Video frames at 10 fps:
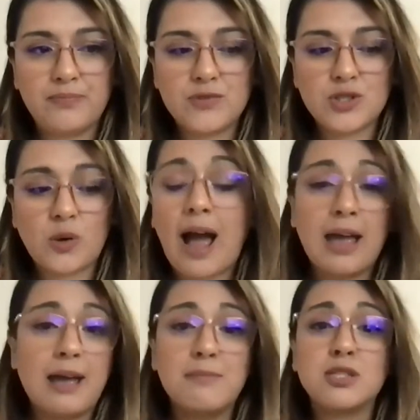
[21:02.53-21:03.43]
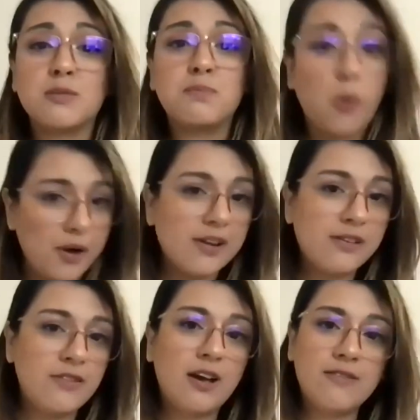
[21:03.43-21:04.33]
So I am
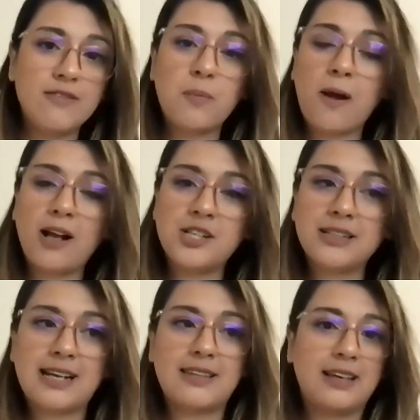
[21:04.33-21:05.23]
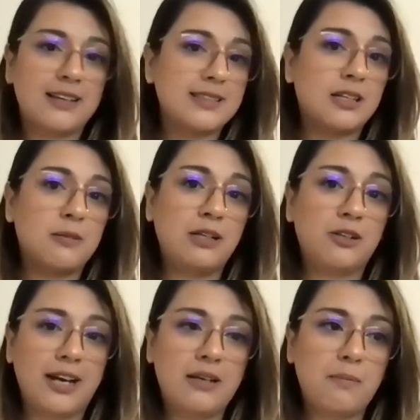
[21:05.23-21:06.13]
supportive of the project. I think it's going to be
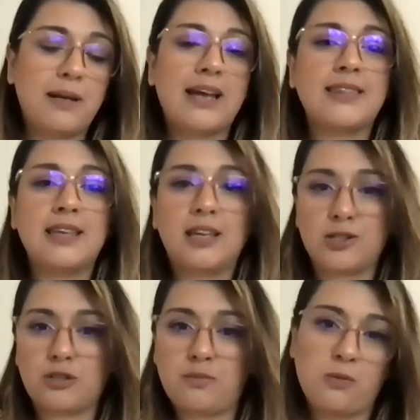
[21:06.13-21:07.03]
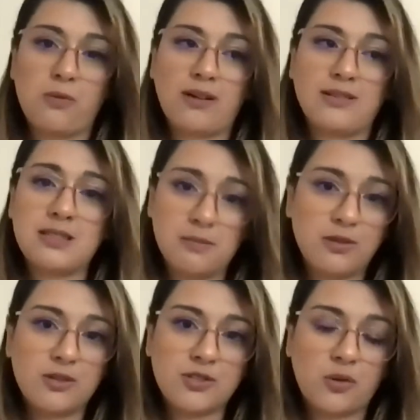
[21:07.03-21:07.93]
great, but I think it should be run
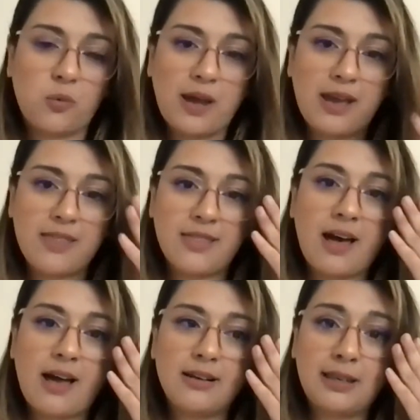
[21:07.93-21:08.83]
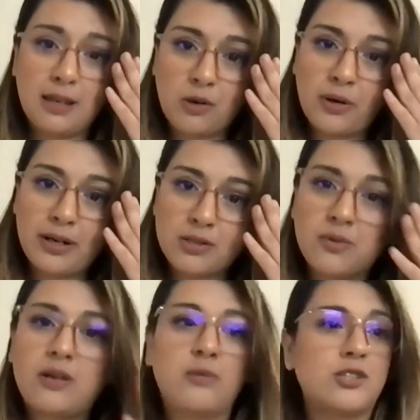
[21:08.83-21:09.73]
similar to the way that Gitcoin is
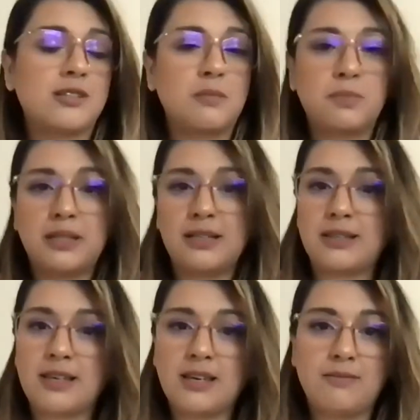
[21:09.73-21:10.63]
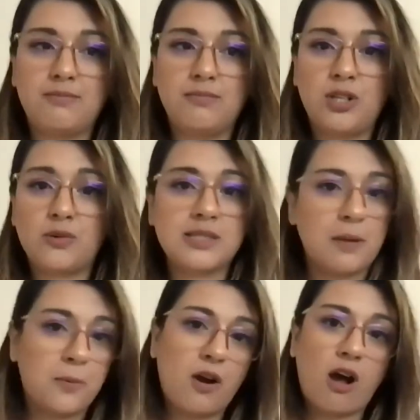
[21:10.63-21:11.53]
run, which is completely,
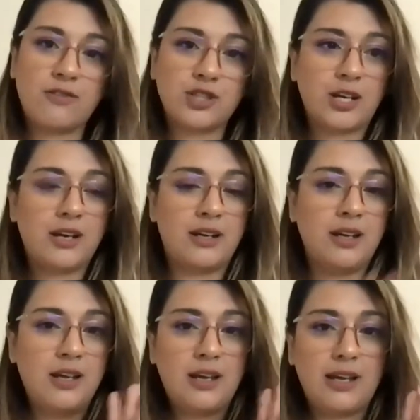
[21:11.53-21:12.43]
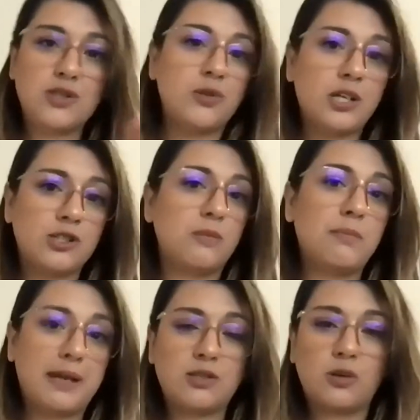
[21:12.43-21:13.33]
separate off-chain and
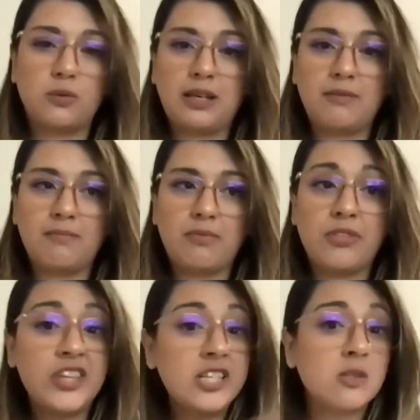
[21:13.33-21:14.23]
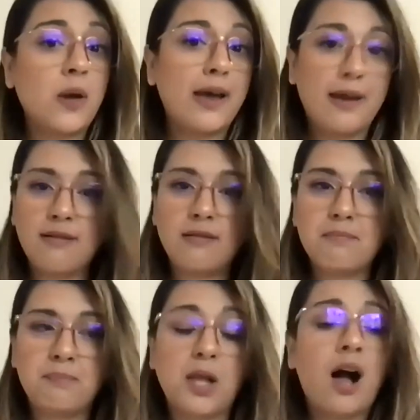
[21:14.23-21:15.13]
donation-based only. This way,
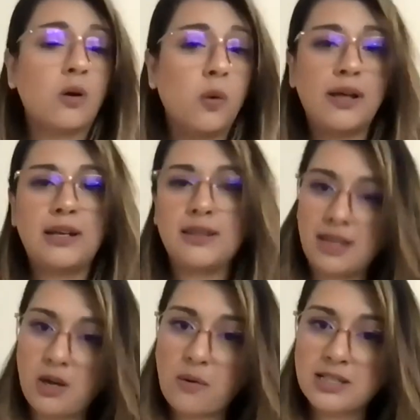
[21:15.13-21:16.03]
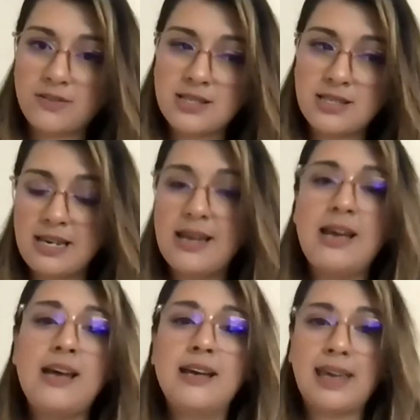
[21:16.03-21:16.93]
Block One and the EOS VC
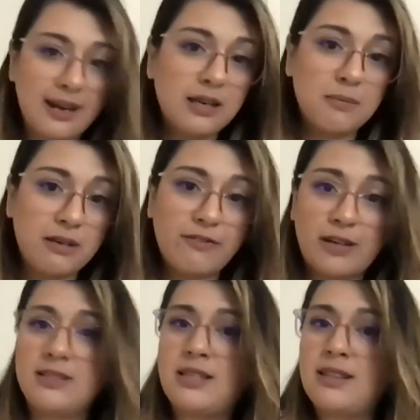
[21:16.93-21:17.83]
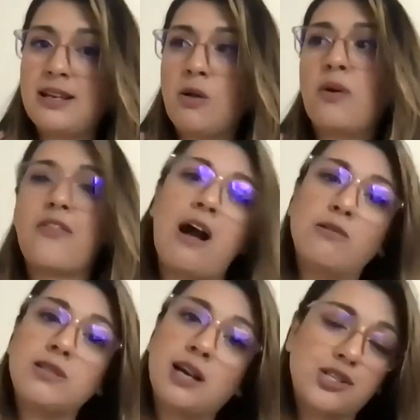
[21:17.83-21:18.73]
can commit funds in there
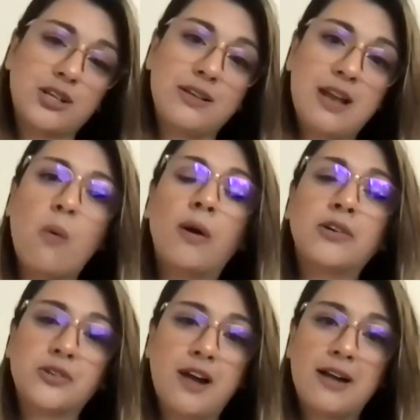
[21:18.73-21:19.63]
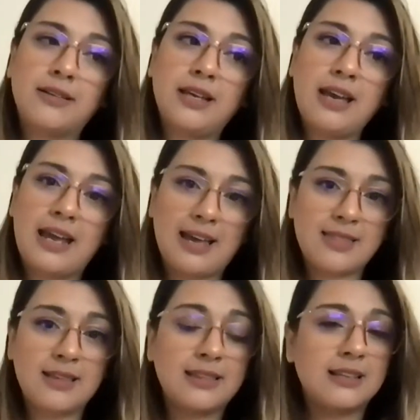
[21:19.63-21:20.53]
without touching the network directly, and I
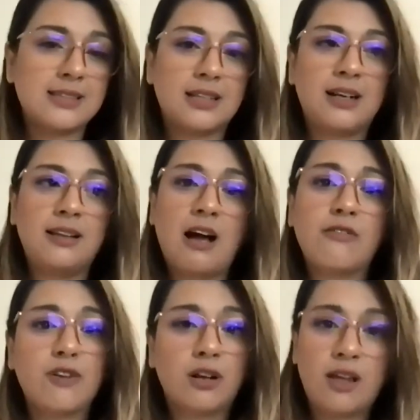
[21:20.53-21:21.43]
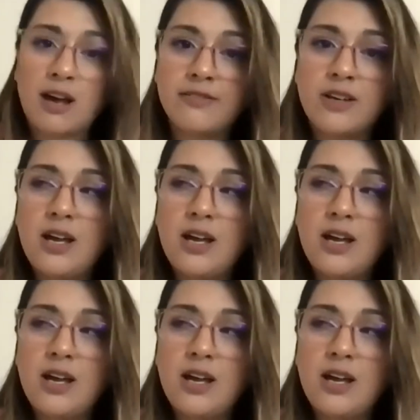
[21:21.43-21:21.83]
think that's going to allow for a lot of